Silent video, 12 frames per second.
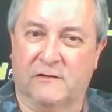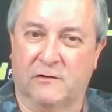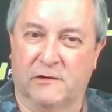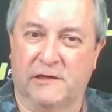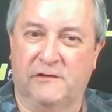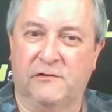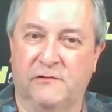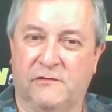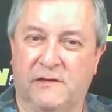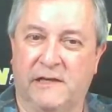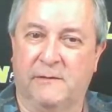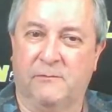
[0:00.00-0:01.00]
32
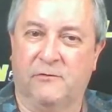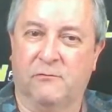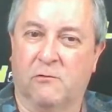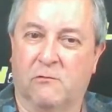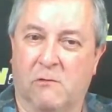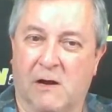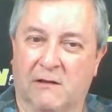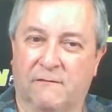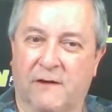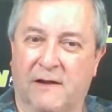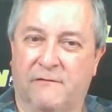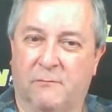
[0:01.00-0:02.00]
teams will
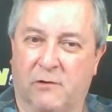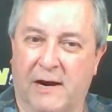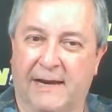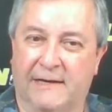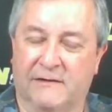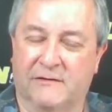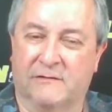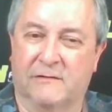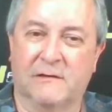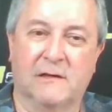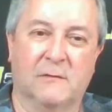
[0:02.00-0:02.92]
qualify for brackets,